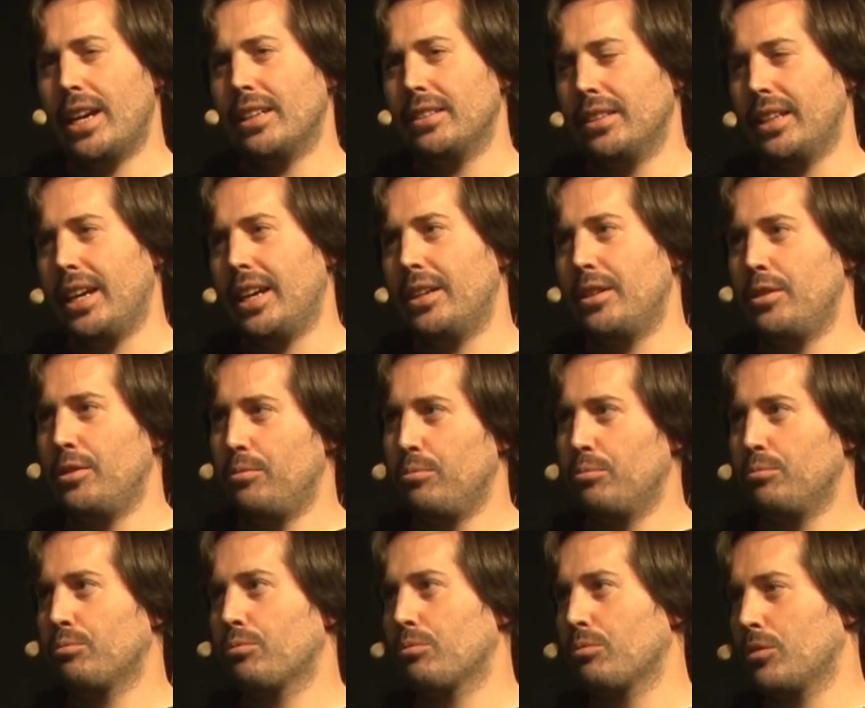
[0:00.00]
And then
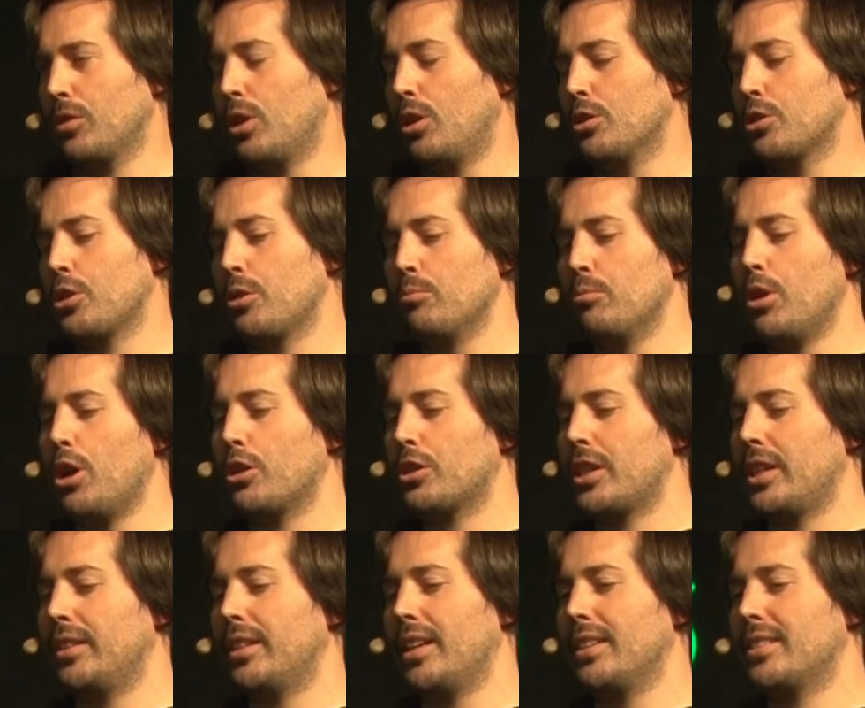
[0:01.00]
also in
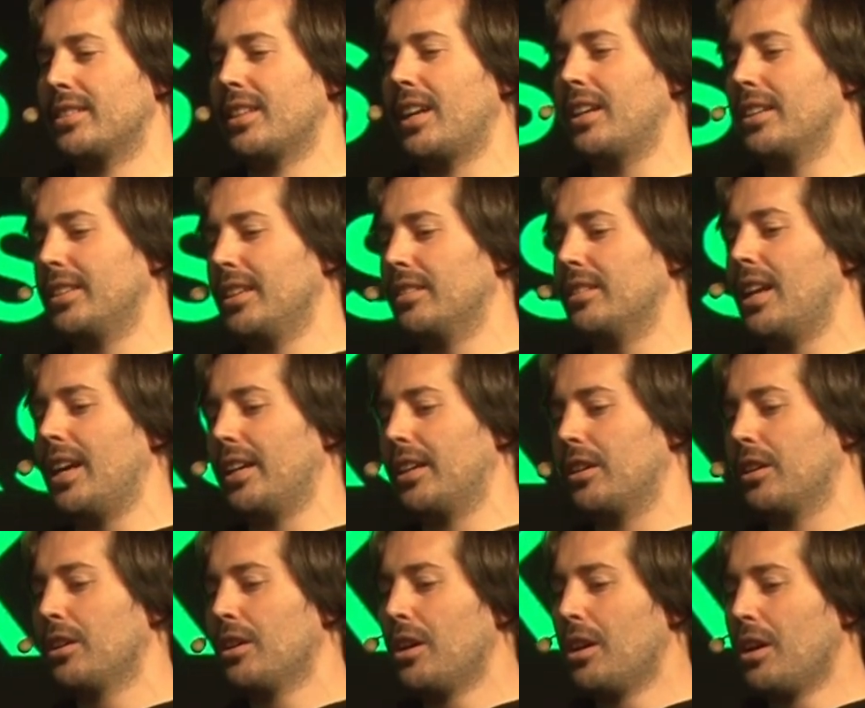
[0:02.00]
blockchain, they started like